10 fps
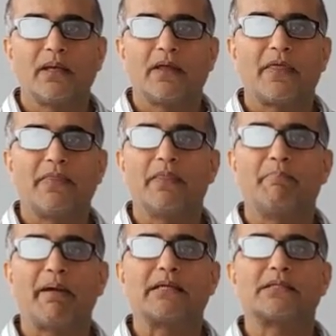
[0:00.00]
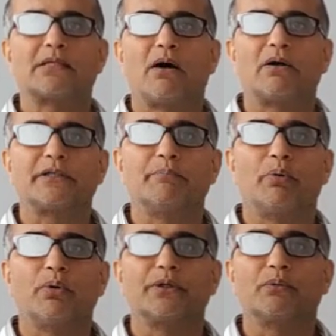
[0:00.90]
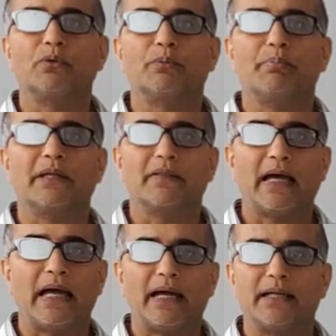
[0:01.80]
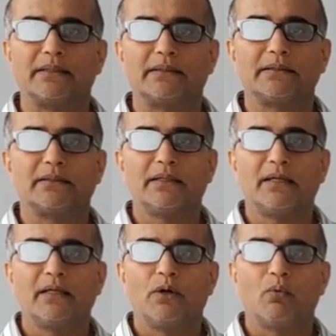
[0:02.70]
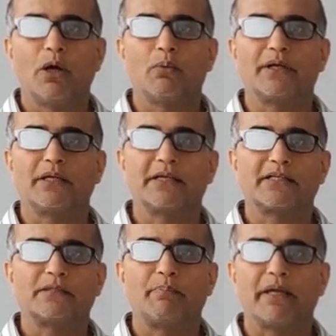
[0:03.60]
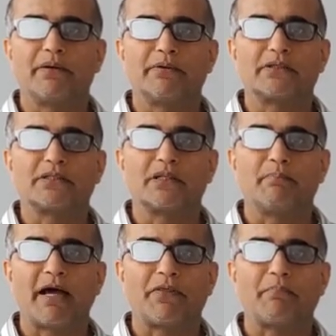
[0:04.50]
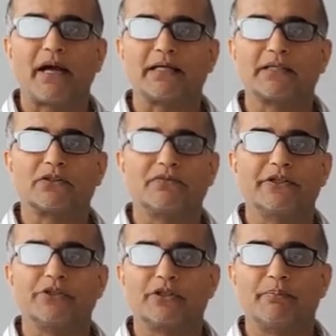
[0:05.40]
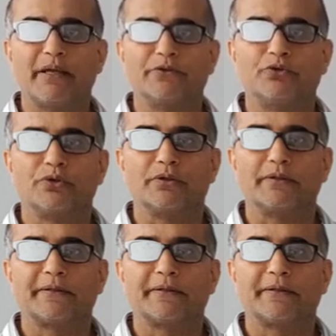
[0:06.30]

Then the best starting point would be the hand, where we can experience the mathematics of each dimension